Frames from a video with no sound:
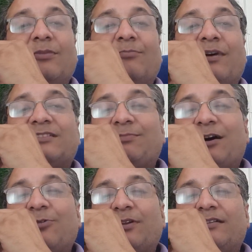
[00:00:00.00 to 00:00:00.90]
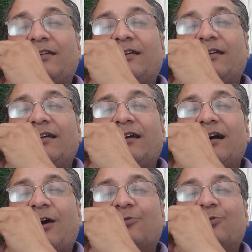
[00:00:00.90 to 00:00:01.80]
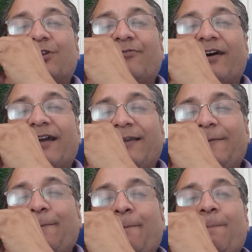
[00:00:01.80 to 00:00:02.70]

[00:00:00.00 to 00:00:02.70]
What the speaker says: much about it, how to define.